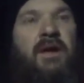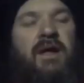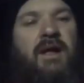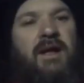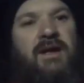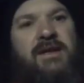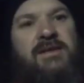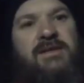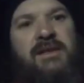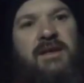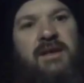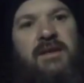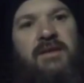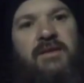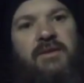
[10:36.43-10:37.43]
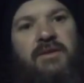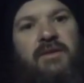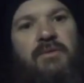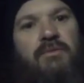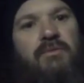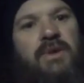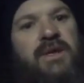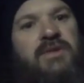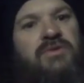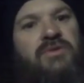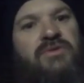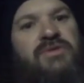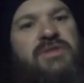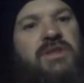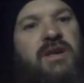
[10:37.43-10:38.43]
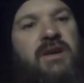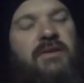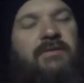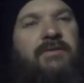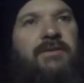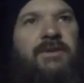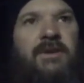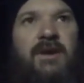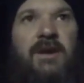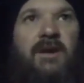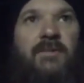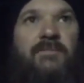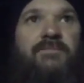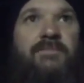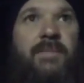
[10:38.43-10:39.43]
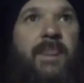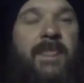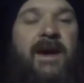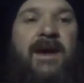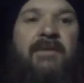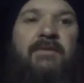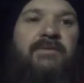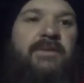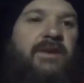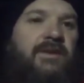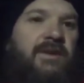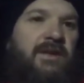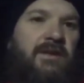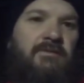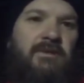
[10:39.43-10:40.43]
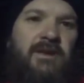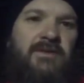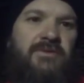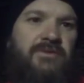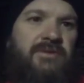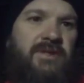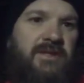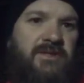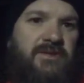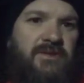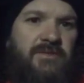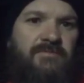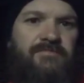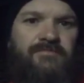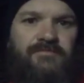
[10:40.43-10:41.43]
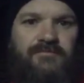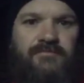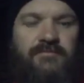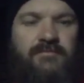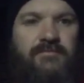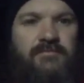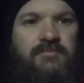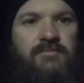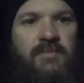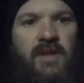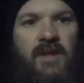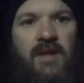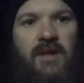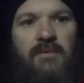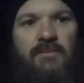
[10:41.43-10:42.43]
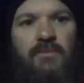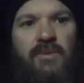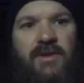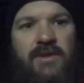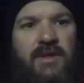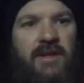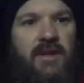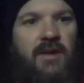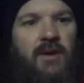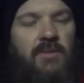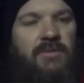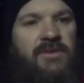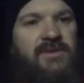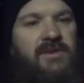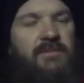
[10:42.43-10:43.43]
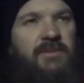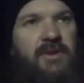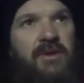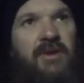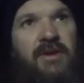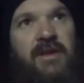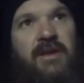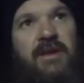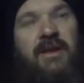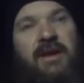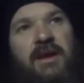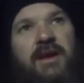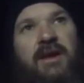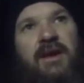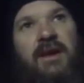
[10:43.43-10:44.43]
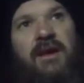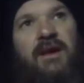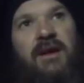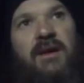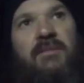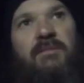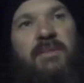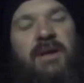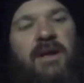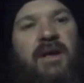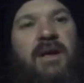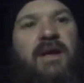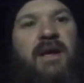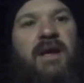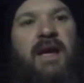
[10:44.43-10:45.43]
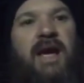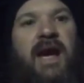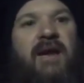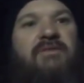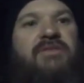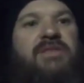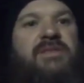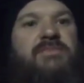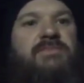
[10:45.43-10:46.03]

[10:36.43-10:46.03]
Like I said, the racial stuff. I haven't felt any racial tension within the homeless community. I've just